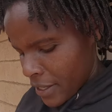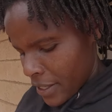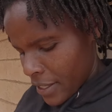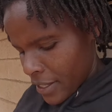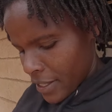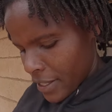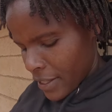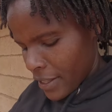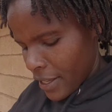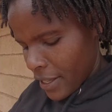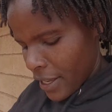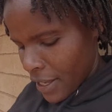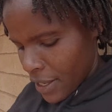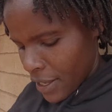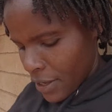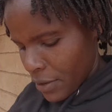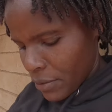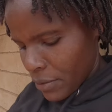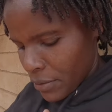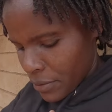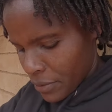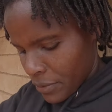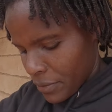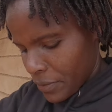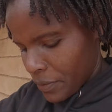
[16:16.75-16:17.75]
And thank
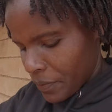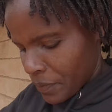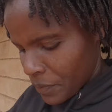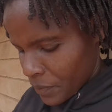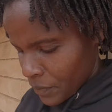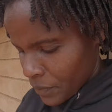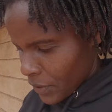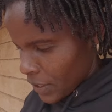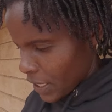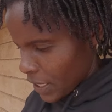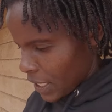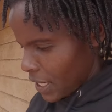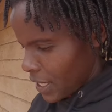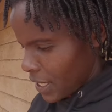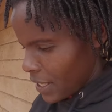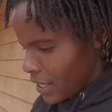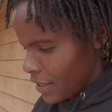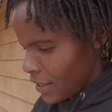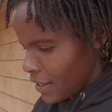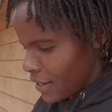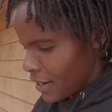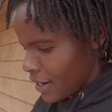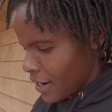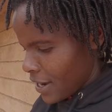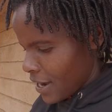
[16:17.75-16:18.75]
you. Another
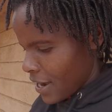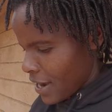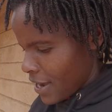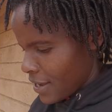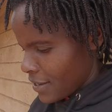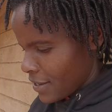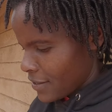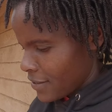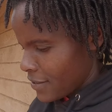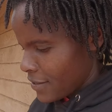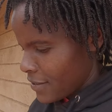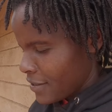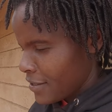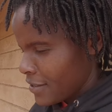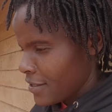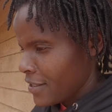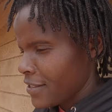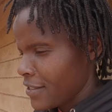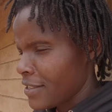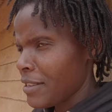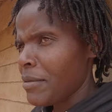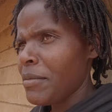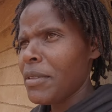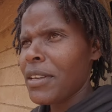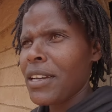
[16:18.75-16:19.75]
thing, guys.
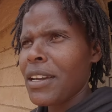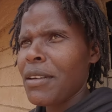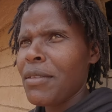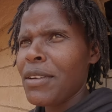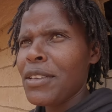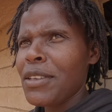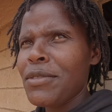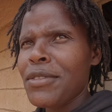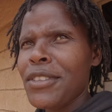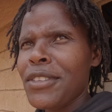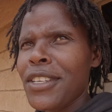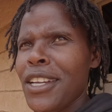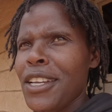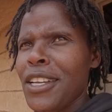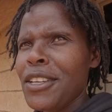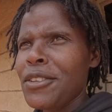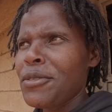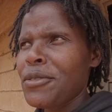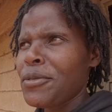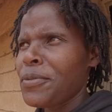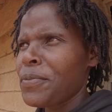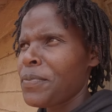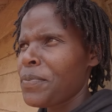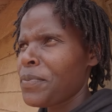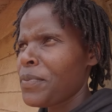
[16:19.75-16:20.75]
Something I want to tell
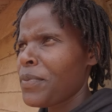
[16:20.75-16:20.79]
you.